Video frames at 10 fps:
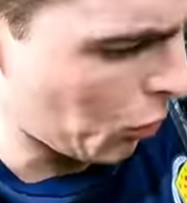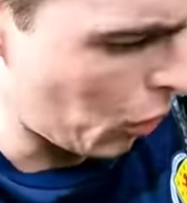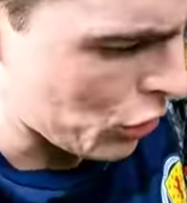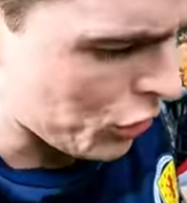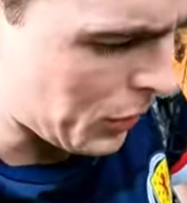to
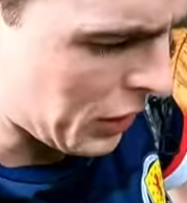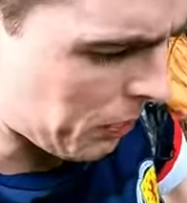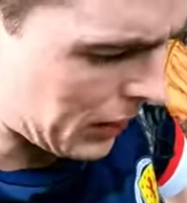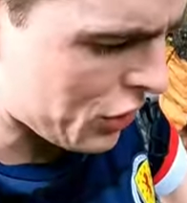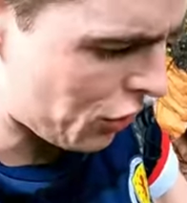watch where
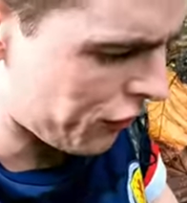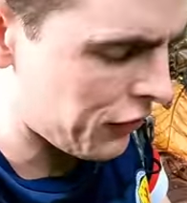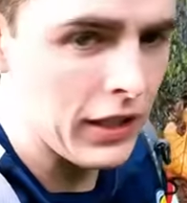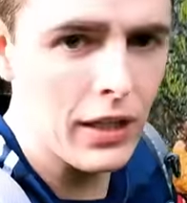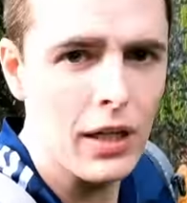you place your
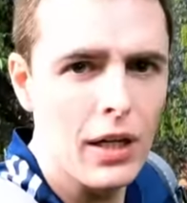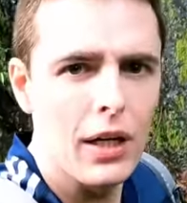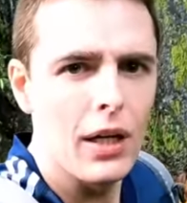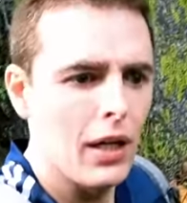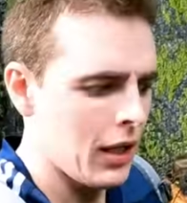feet.
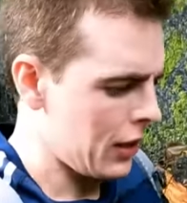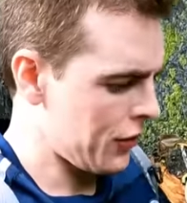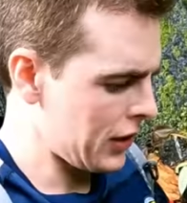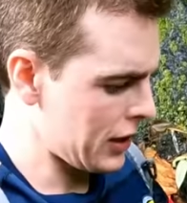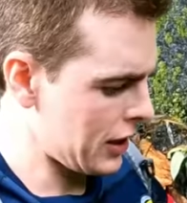
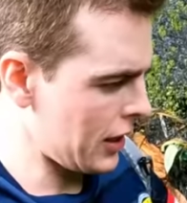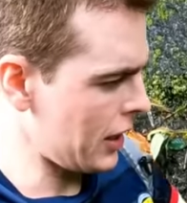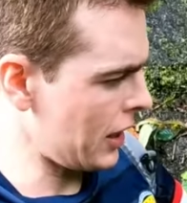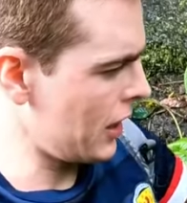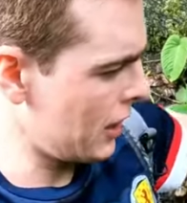I think
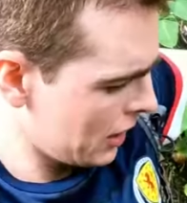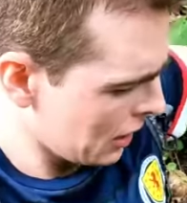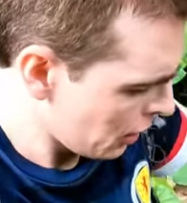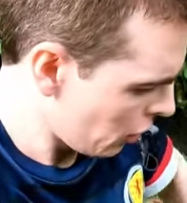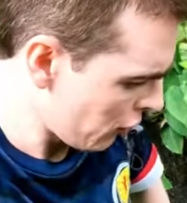
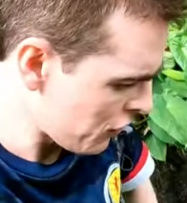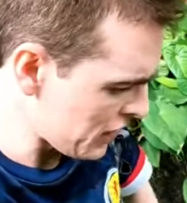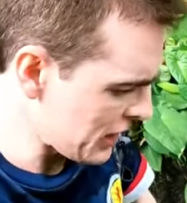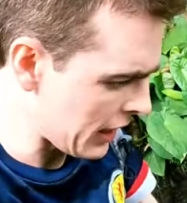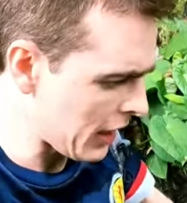
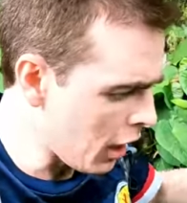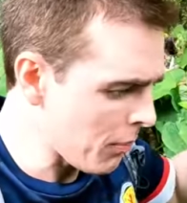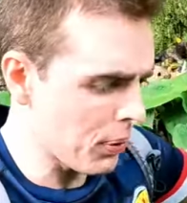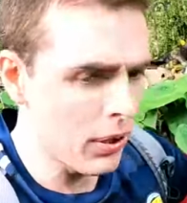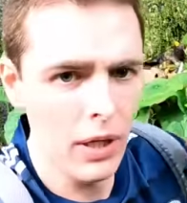obviously getting up